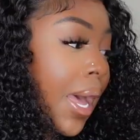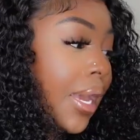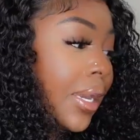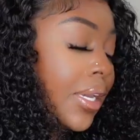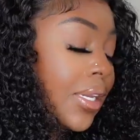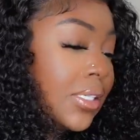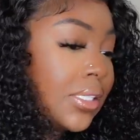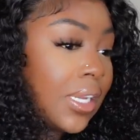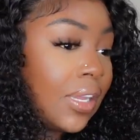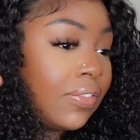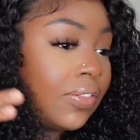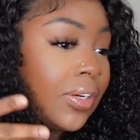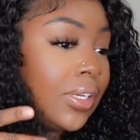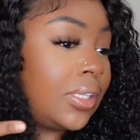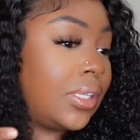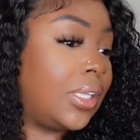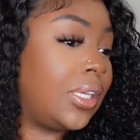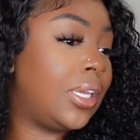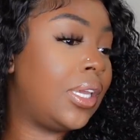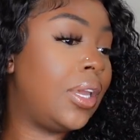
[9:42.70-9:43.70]
I can
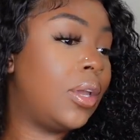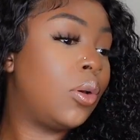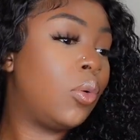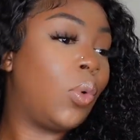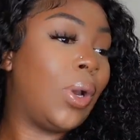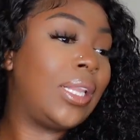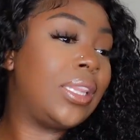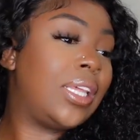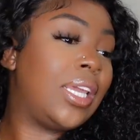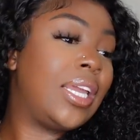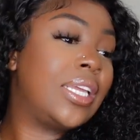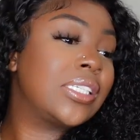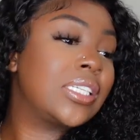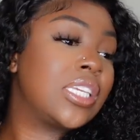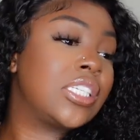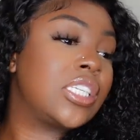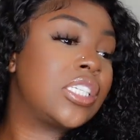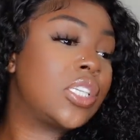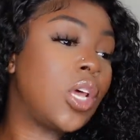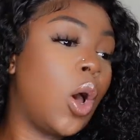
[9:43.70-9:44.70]
definitely wet the ends
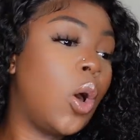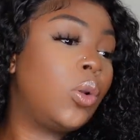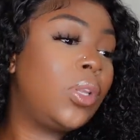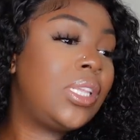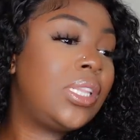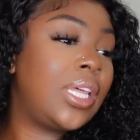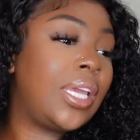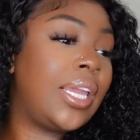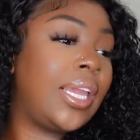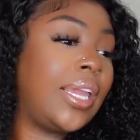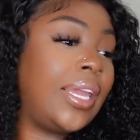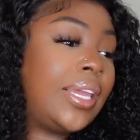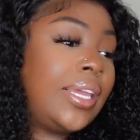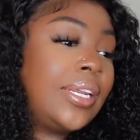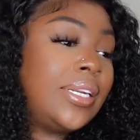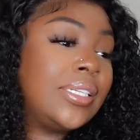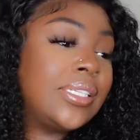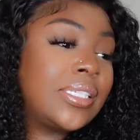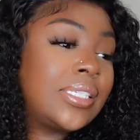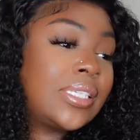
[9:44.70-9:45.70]
because it's only the
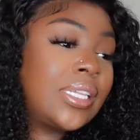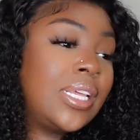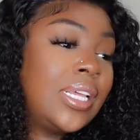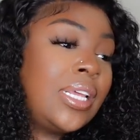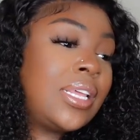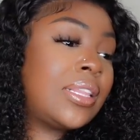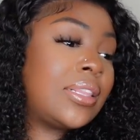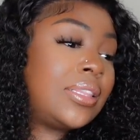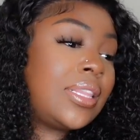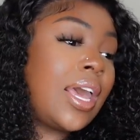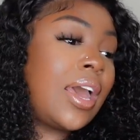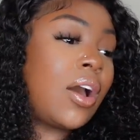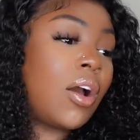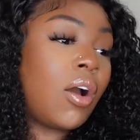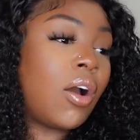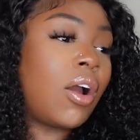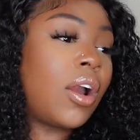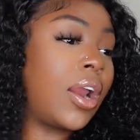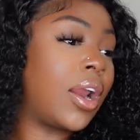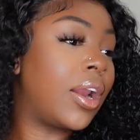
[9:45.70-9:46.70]
ends that
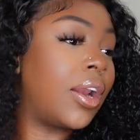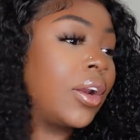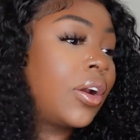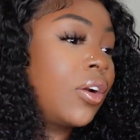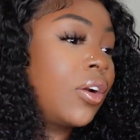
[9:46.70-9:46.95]
are